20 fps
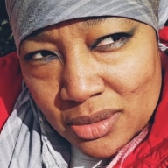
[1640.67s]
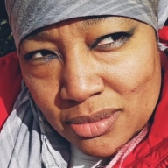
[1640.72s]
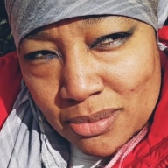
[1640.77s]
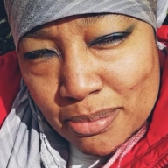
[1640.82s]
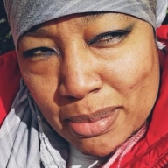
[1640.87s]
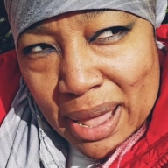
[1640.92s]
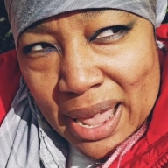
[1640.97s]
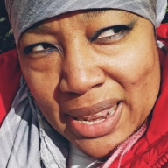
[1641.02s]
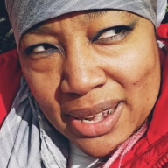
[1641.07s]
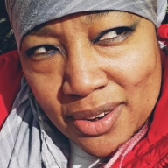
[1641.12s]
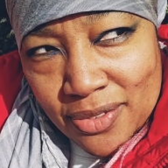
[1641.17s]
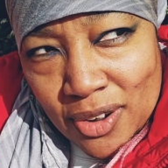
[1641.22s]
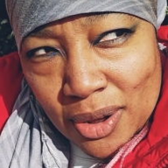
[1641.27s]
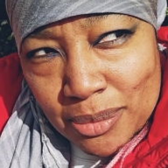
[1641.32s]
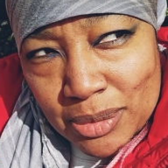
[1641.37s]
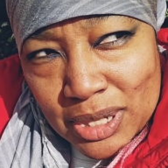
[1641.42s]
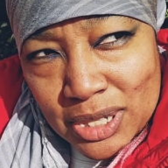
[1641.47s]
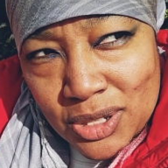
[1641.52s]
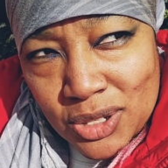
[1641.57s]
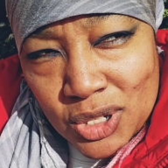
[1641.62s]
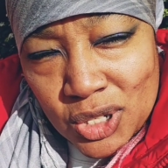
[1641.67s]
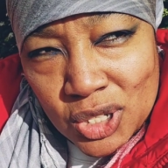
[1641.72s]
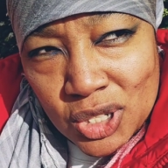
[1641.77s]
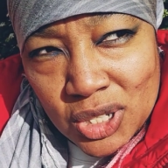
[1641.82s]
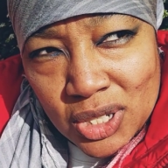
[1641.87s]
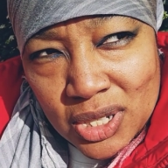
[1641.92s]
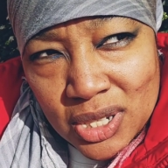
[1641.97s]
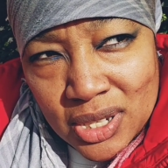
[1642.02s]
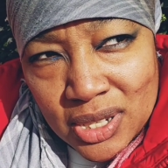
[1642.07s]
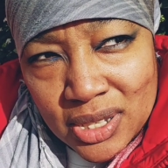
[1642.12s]
mainly from this
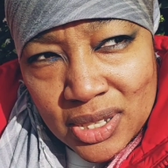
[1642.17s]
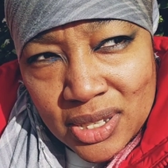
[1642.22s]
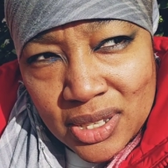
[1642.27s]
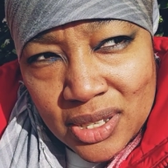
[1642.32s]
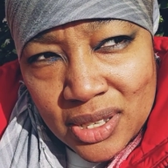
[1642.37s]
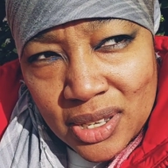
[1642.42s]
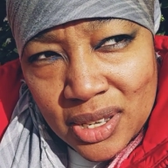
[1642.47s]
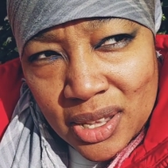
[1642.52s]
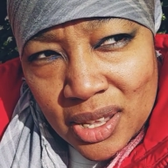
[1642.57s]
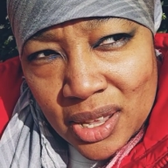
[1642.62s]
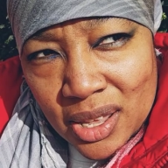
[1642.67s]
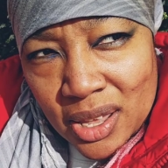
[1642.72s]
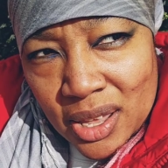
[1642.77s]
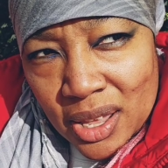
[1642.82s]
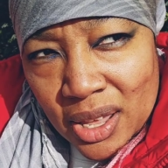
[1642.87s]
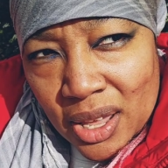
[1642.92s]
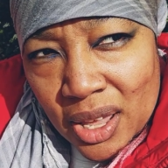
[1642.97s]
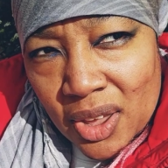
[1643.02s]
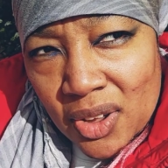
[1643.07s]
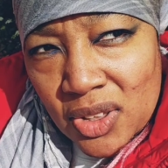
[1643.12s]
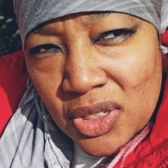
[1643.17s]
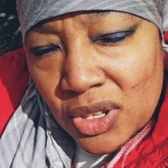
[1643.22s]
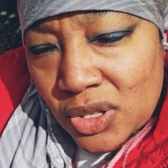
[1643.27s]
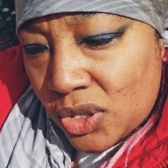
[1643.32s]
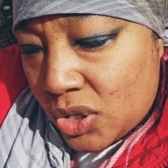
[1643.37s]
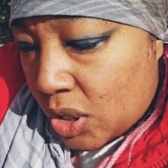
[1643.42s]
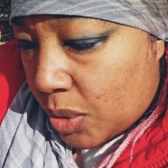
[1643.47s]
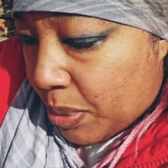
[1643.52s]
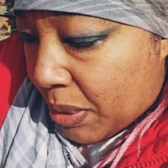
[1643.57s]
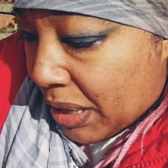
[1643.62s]
dude and the
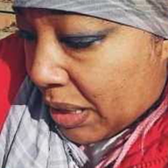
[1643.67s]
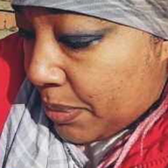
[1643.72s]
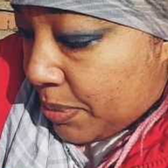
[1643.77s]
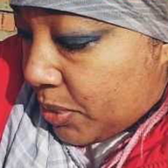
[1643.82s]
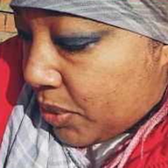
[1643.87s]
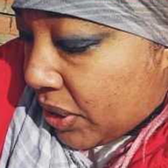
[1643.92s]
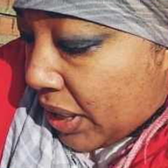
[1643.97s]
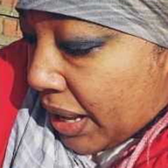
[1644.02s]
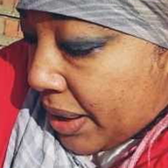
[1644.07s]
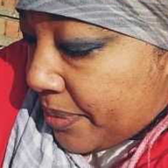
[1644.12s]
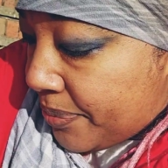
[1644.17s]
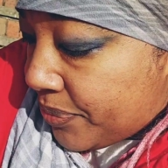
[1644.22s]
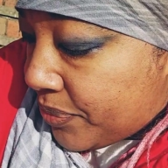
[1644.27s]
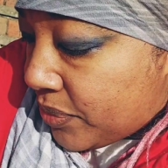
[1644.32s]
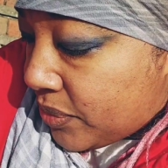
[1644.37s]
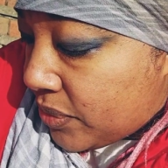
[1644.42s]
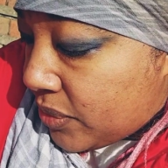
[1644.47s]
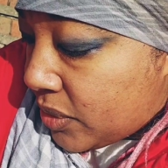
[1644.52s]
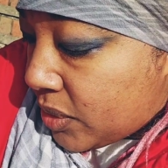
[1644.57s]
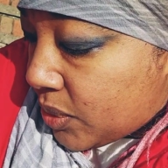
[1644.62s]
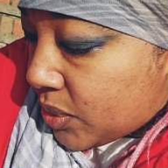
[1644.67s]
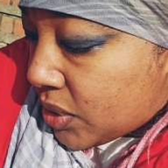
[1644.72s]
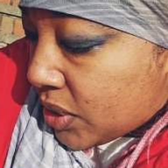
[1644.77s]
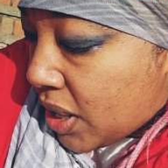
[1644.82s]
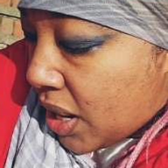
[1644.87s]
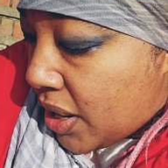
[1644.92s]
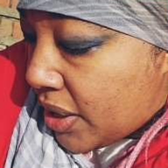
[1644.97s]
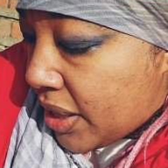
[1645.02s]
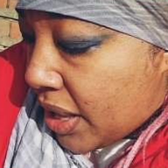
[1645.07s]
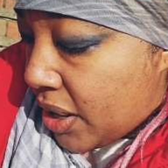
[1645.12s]
two people that, there was a
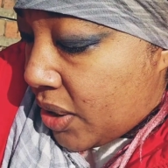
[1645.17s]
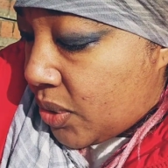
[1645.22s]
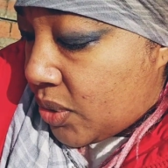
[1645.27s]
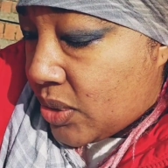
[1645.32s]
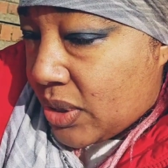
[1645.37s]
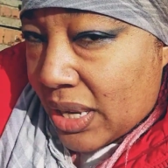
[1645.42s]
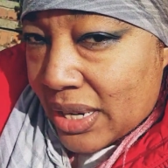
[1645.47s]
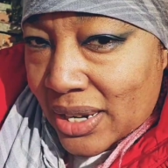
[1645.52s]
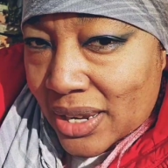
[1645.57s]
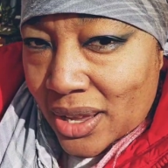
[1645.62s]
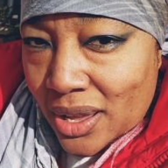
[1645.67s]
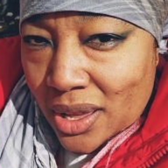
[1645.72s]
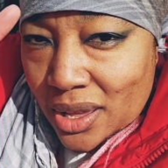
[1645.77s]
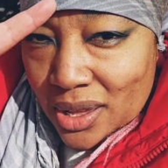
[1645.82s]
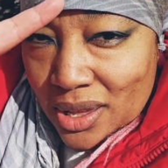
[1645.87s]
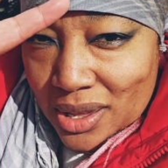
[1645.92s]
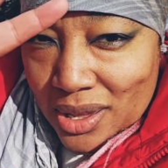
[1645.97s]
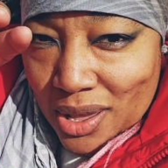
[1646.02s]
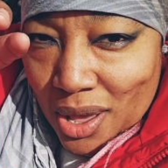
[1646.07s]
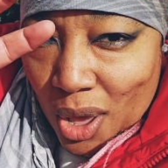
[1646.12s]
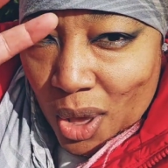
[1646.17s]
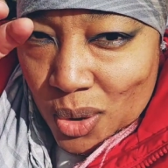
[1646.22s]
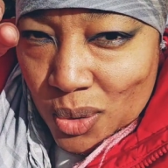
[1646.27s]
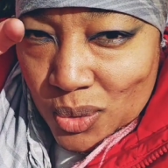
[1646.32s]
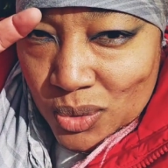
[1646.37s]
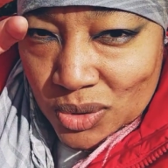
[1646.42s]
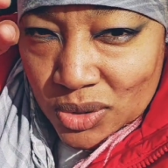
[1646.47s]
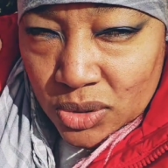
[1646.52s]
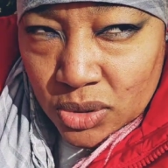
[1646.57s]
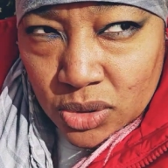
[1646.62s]
guy there who said he
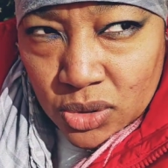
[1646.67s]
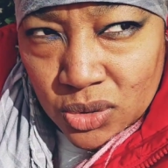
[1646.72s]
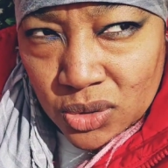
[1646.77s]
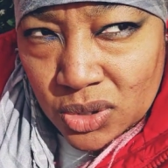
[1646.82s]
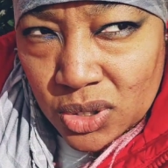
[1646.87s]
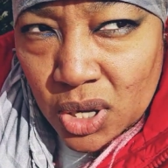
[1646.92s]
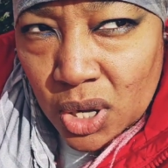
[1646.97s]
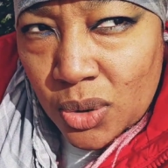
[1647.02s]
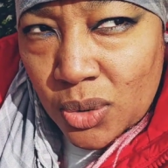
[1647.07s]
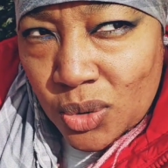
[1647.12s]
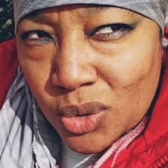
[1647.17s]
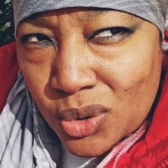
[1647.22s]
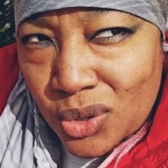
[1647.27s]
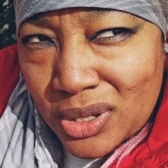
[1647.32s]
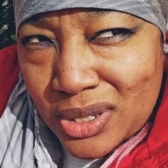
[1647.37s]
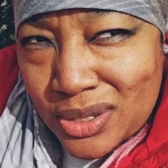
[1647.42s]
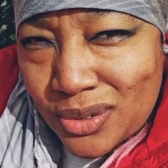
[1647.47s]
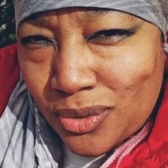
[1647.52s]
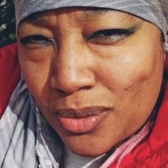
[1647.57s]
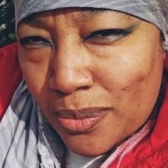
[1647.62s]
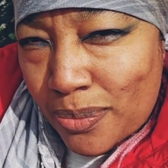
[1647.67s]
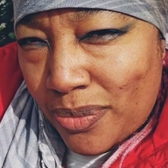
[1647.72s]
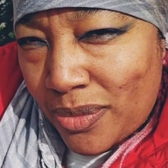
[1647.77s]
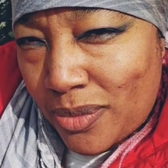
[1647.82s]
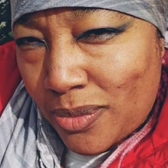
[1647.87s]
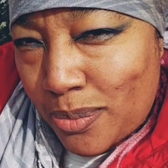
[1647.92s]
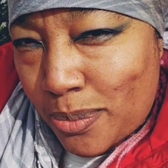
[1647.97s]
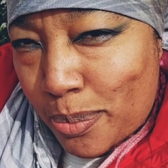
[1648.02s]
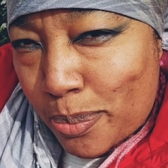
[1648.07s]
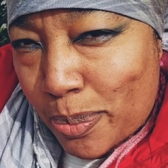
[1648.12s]
owned the studio, or his
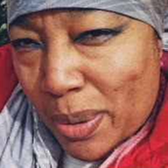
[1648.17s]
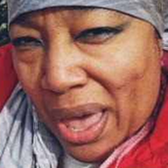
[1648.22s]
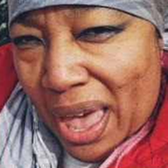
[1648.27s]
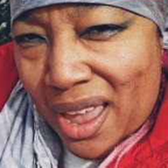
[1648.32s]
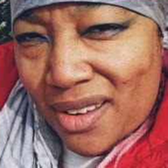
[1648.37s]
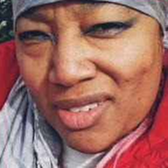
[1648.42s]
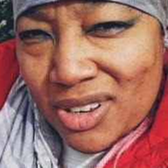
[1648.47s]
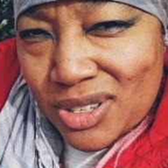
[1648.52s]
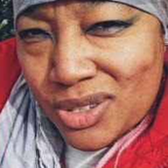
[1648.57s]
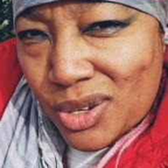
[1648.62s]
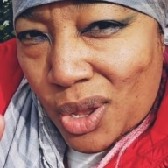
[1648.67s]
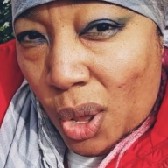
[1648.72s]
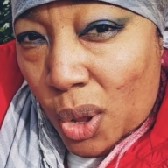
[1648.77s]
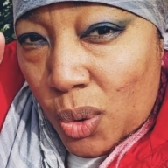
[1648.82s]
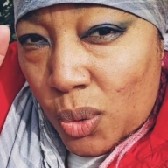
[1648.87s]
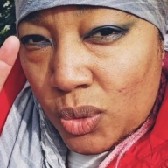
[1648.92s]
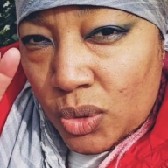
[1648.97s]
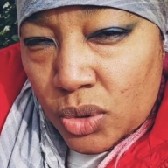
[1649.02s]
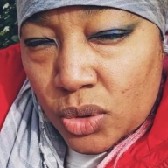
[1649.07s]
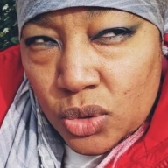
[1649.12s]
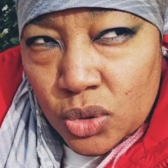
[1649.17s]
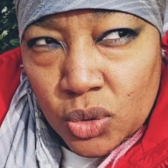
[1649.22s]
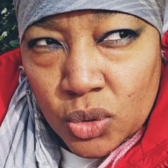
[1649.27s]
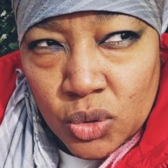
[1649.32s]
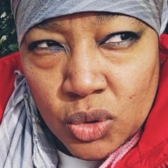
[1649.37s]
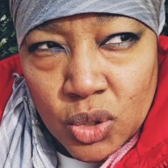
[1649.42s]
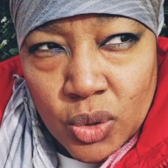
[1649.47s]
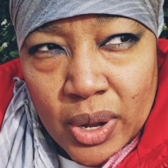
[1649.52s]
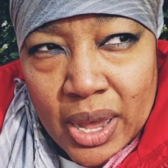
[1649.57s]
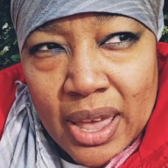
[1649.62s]
parents owned the
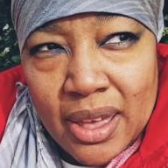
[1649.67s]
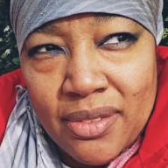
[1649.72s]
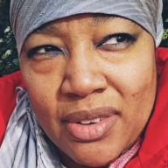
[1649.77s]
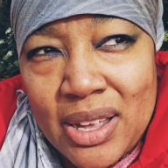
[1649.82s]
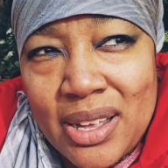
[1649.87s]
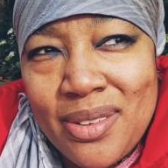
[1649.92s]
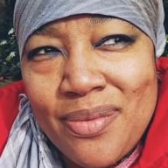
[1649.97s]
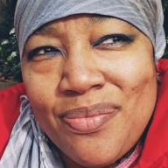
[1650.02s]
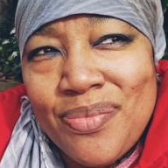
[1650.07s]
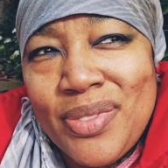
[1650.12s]
studio, whatever.